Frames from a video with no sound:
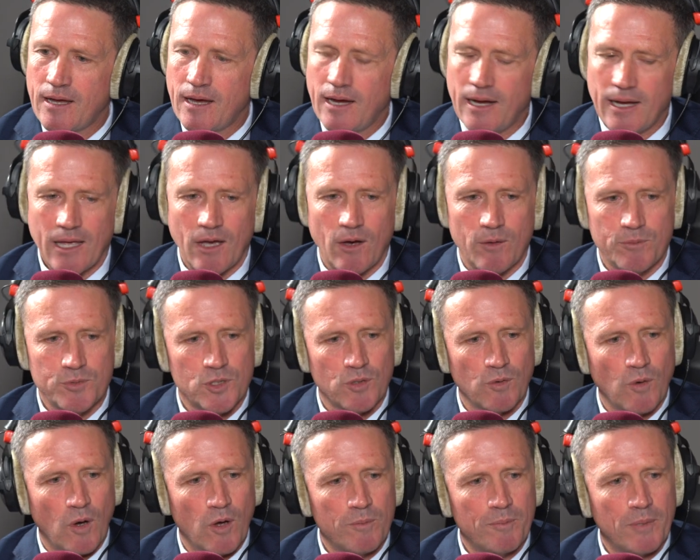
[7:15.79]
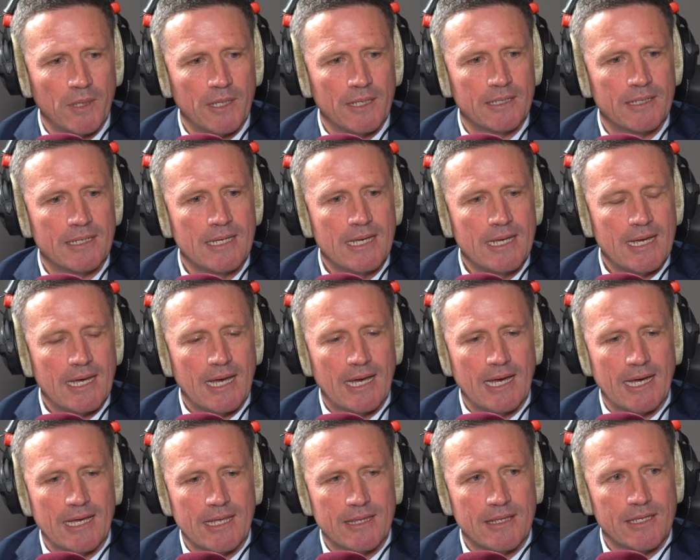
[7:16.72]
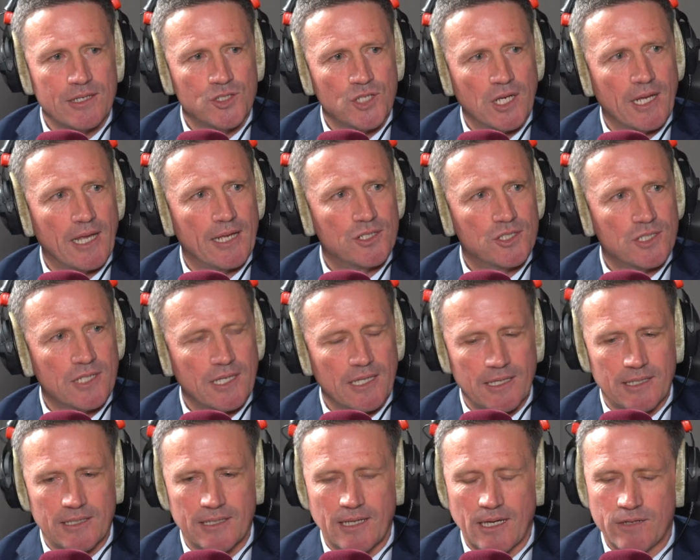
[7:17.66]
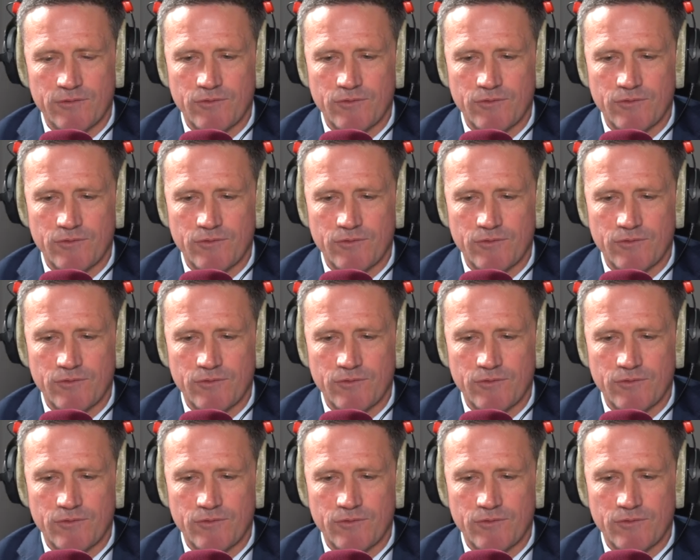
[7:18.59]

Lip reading: I helped to open the GHD